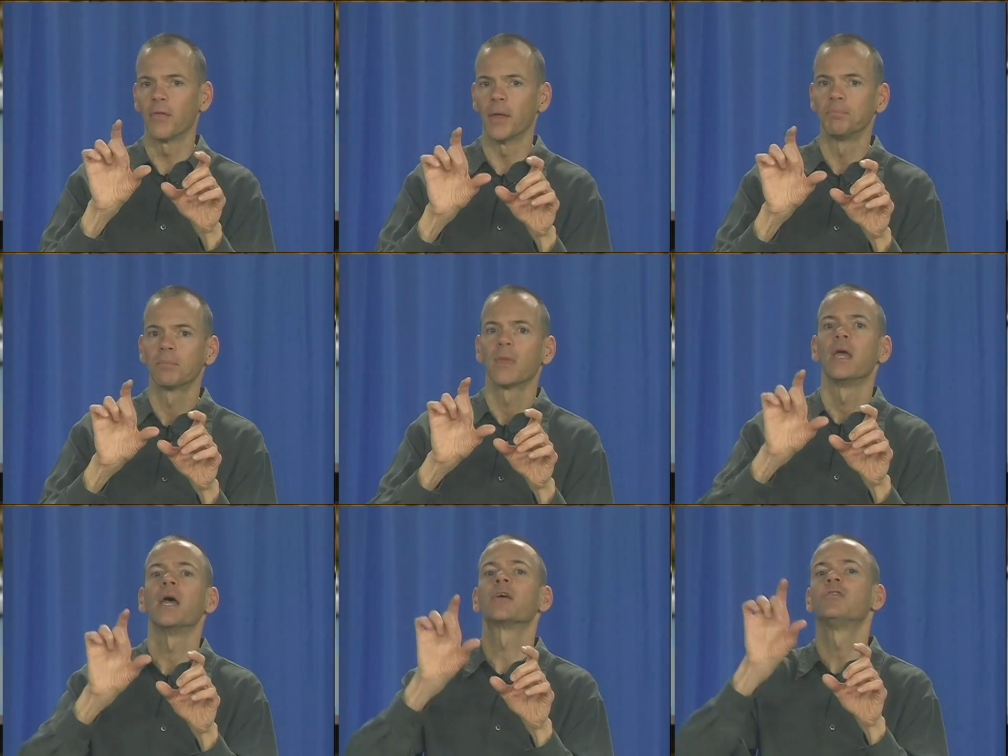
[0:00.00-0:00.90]
that
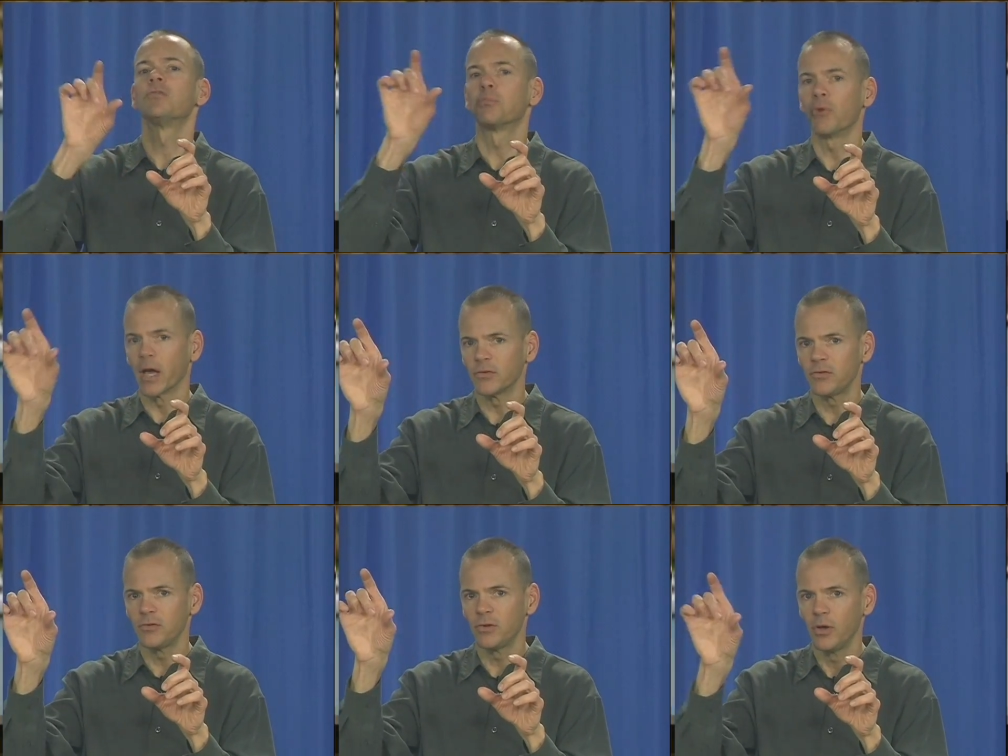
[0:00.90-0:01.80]

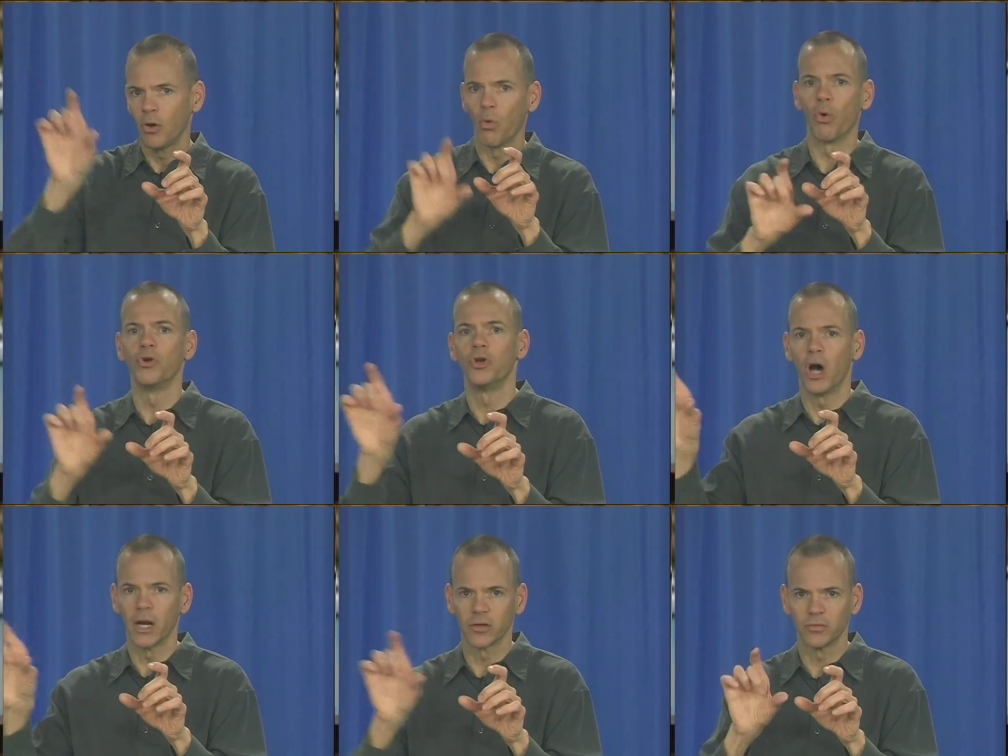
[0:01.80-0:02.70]
expressed or
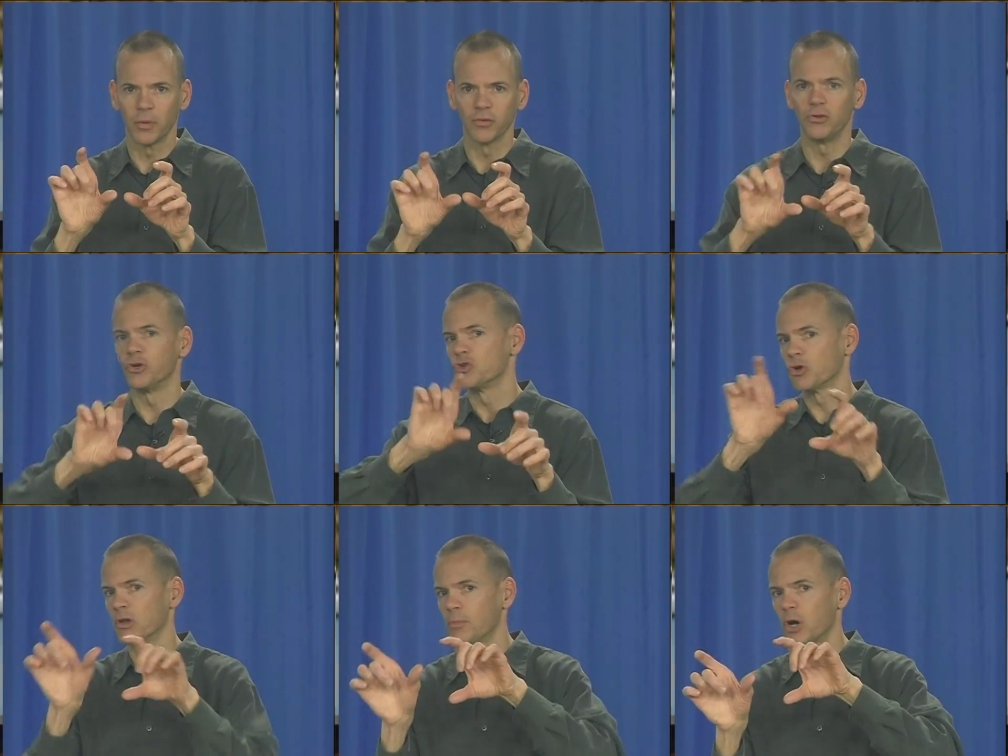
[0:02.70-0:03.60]
not expressed. You can
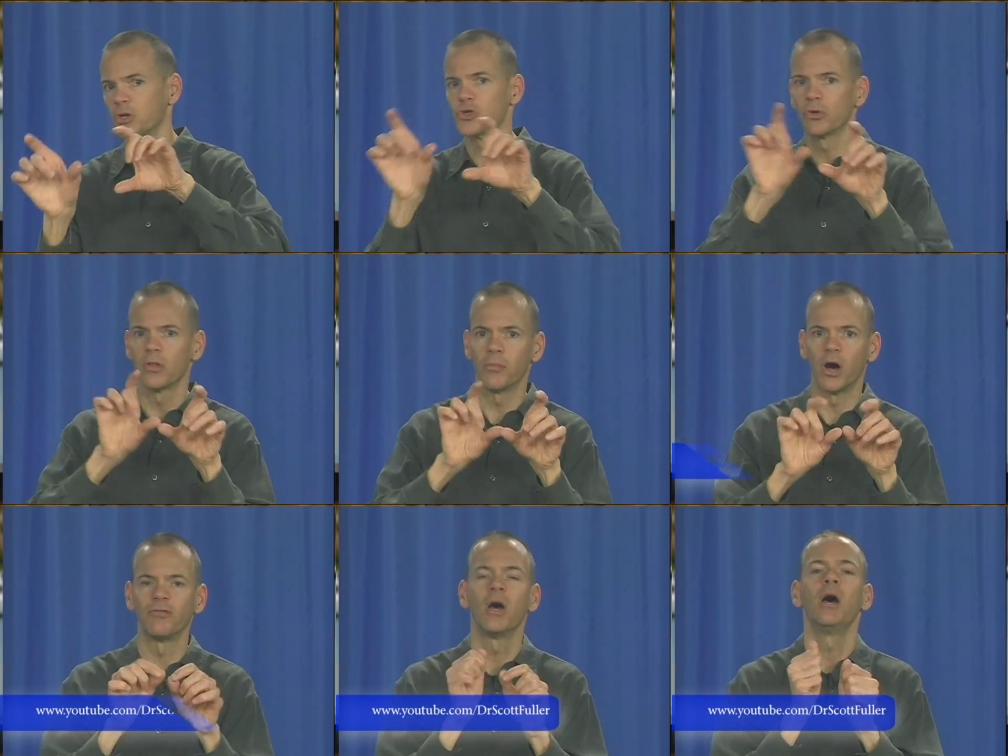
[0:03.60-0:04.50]
turn them on and turn them
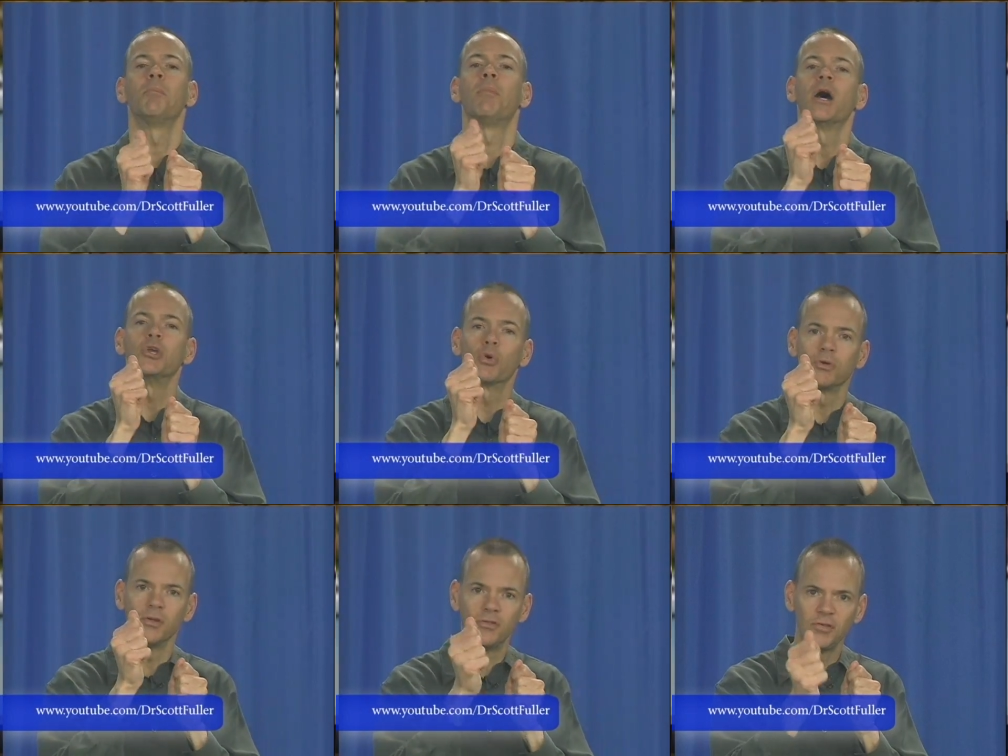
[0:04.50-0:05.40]
off by your
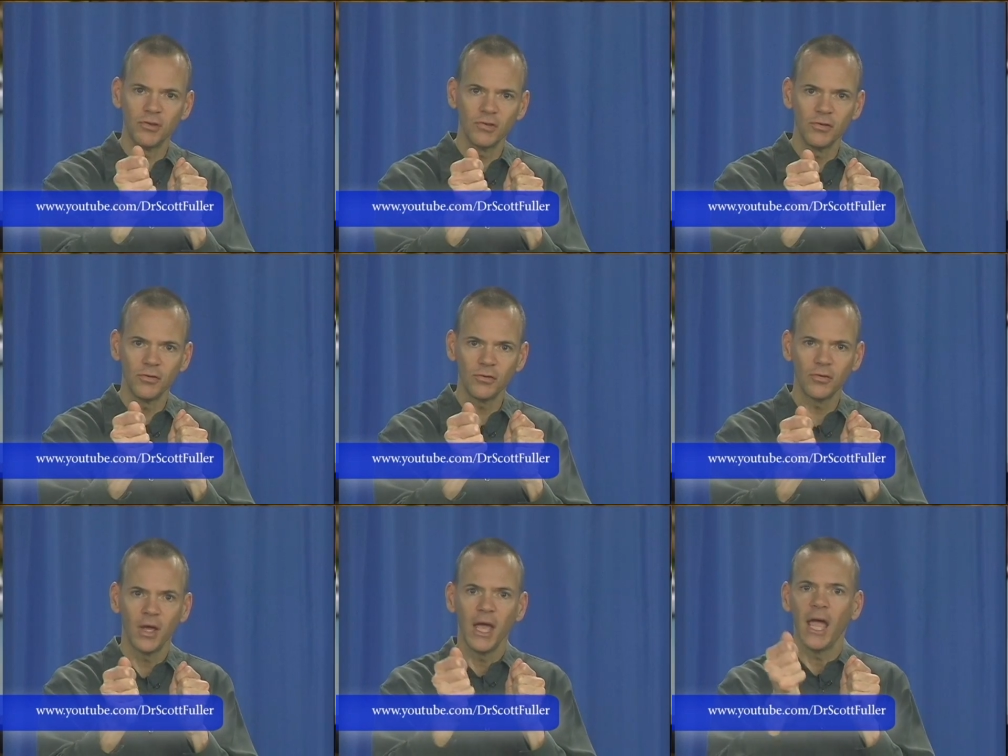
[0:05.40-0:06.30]

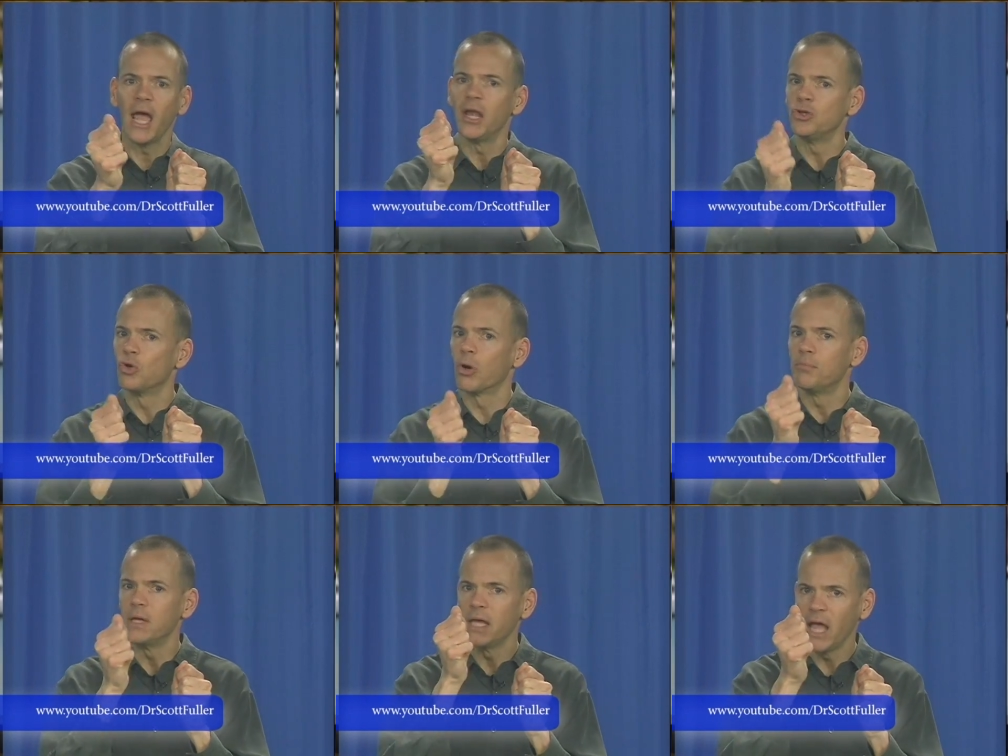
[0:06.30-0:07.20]
decisions and your
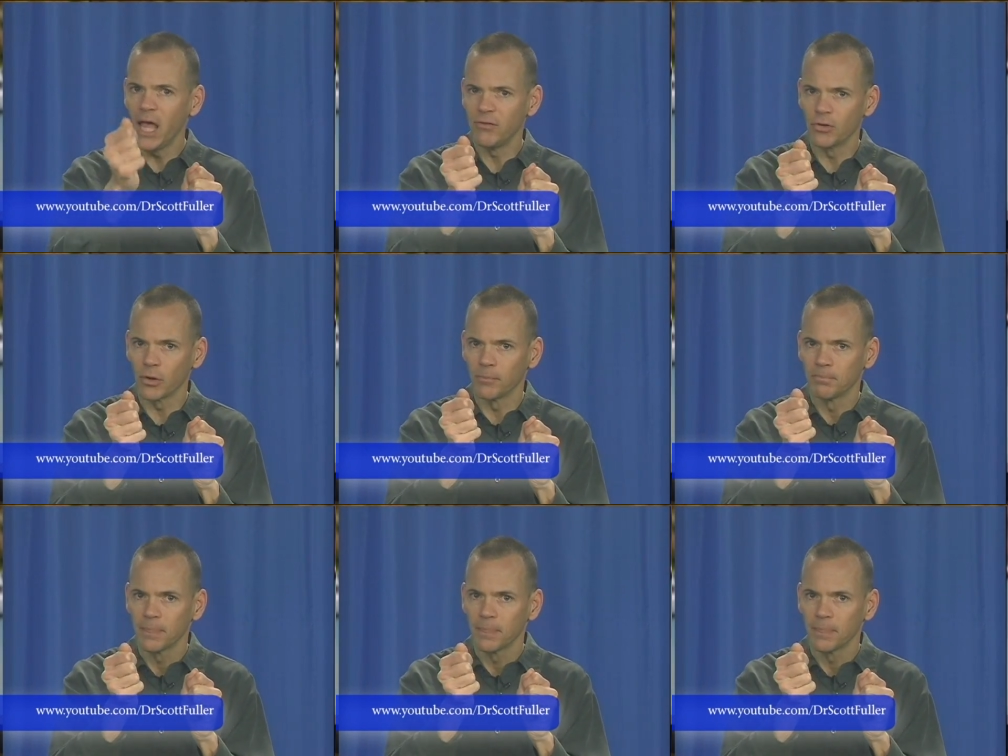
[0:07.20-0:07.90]
behavior.